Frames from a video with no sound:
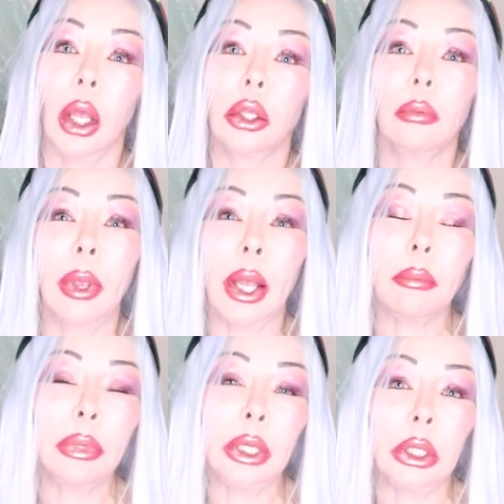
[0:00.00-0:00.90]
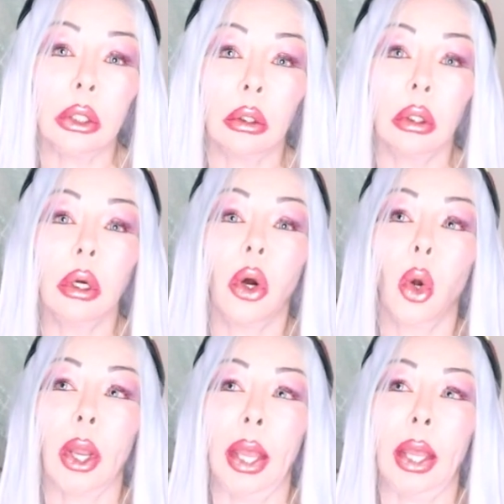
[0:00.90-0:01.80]
You make a video,
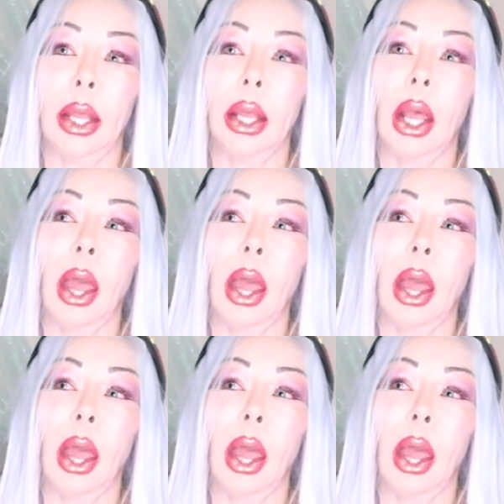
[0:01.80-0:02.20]
okay,